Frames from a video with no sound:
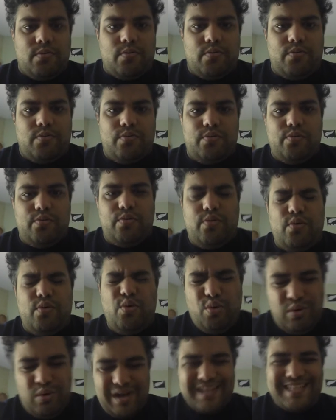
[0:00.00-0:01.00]

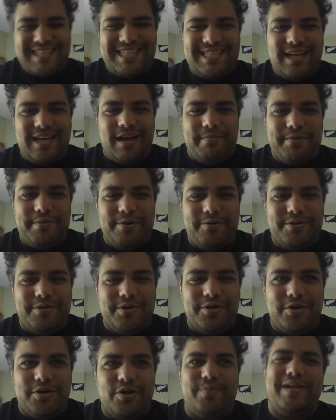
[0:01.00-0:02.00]
What's up
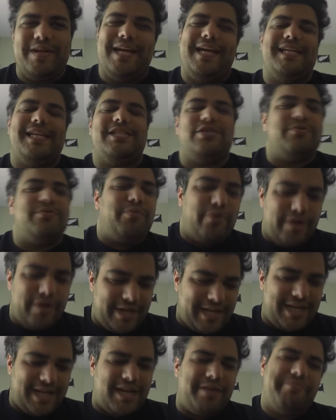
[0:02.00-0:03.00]
YouTube? It's your boy
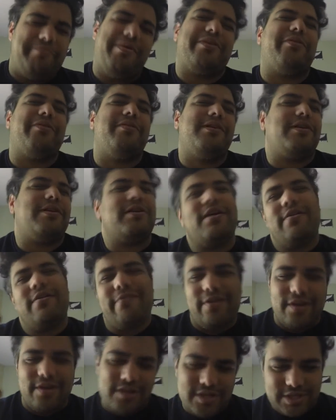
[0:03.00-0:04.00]
again, coming back to another
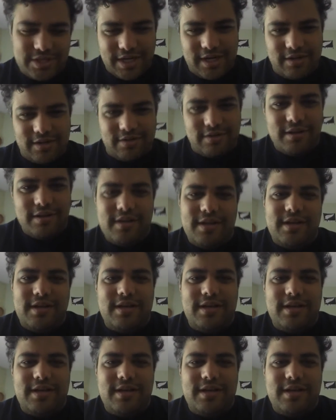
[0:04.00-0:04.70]
video on this channel.